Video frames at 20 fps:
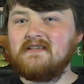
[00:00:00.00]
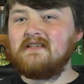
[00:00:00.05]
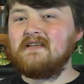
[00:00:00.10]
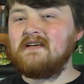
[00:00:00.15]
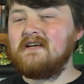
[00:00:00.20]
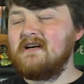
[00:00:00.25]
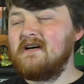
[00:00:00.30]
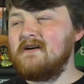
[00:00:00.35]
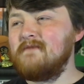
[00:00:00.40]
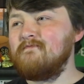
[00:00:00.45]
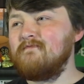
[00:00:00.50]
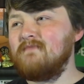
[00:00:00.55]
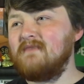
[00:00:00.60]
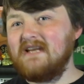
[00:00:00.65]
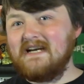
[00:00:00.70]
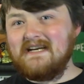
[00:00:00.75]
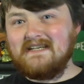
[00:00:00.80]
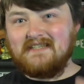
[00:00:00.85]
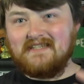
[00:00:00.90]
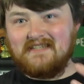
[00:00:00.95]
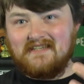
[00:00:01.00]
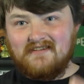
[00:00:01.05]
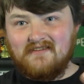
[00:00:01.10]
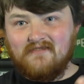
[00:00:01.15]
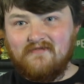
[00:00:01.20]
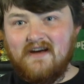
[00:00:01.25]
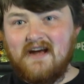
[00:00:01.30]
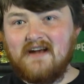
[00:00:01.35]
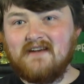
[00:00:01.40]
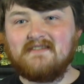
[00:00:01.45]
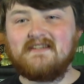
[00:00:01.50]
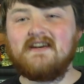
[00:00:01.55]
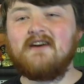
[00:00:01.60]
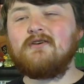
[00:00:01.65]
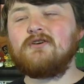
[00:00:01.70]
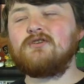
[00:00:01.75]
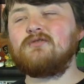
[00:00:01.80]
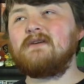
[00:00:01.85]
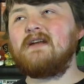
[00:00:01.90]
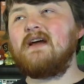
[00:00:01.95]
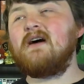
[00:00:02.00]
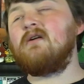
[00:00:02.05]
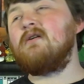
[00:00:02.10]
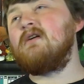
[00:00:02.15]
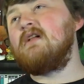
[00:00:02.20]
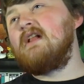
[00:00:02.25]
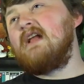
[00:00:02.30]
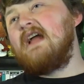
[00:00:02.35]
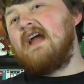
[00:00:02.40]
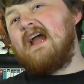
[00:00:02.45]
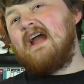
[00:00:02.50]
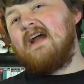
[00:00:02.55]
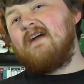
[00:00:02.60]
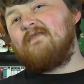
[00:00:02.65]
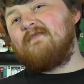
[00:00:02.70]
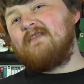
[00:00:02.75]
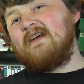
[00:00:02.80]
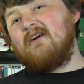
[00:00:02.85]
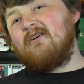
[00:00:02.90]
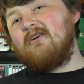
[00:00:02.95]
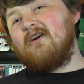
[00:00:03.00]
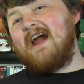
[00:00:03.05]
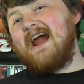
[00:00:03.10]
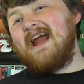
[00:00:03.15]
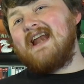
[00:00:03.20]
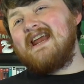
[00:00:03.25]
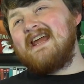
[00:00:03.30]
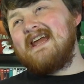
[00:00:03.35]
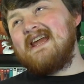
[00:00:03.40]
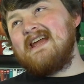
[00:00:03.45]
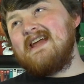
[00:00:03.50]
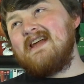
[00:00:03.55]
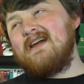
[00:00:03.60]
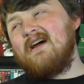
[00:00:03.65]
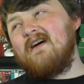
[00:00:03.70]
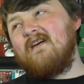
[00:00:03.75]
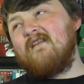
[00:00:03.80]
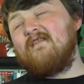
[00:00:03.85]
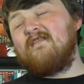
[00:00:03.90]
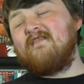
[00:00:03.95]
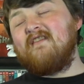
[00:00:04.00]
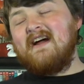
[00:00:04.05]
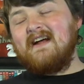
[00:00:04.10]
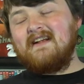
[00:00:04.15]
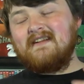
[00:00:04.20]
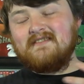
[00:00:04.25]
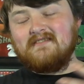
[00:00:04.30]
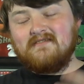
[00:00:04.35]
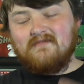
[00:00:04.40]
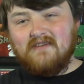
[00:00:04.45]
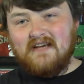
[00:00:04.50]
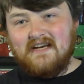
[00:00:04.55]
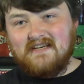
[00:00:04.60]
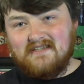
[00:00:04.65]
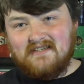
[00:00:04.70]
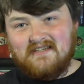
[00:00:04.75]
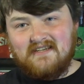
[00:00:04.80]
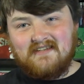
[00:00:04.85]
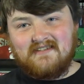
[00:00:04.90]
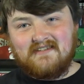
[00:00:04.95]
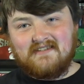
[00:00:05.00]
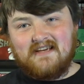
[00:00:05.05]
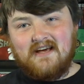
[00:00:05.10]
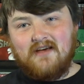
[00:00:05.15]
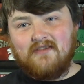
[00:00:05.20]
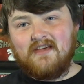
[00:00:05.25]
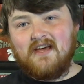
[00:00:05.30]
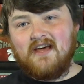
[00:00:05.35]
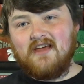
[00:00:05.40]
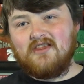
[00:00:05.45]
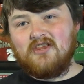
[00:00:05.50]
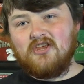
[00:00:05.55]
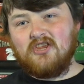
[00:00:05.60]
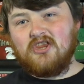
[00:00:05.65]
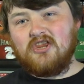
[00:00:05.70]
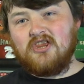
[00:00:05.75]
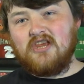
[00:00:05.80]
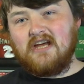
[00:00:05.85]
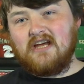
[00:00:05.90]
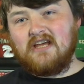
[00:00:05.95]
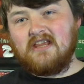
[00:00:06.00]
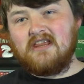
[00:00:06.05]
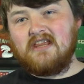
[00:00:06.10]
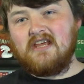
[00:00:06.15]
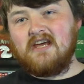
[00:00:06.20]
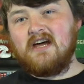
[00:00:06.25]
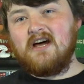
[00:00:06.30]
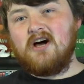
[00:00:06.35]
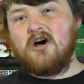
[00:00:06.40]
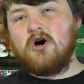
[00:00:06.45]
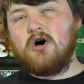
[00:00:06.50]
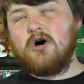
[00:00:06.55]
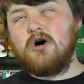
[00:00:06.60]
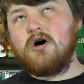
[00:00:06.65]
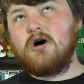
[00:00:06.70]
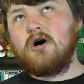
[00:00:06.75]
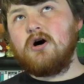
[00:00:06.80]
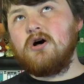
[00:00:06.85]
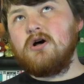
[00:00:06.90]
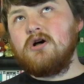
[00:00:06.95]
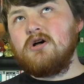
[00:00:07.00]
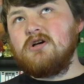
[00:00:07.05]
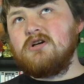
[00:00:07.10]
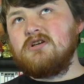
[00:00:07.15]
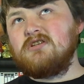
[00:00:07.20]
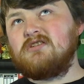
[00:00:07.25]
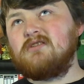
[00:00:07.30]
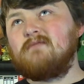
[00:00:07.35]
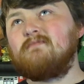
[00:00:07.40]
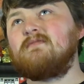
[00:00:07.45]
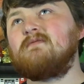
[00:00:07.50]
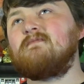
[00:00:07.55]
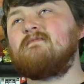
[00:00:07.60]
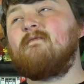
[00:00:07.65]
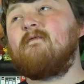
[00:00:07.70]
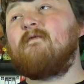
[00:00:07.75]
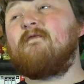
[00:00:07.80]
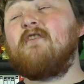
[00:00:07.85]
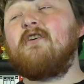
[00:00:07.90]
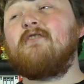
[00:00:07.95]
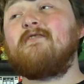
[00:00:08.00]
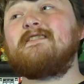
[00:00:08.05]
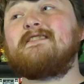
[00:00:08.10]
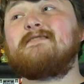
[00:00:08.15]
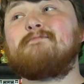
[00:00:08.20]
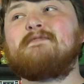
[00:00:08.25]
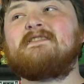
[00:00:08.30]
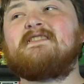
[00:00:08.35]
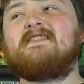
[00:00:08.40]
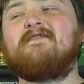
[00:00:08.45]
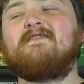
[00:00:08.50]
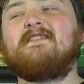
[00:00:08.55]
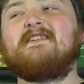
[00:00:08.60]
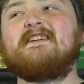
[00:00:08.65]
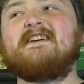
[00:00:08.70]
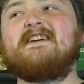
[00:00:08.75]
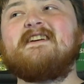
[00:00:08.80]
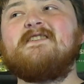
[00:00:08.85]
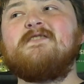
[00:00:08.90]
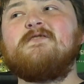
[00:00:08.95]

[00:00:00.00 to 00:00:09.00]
the Laserdisc fan territory now. If there are any fans of Laserdiscs out there that think there are some very specifically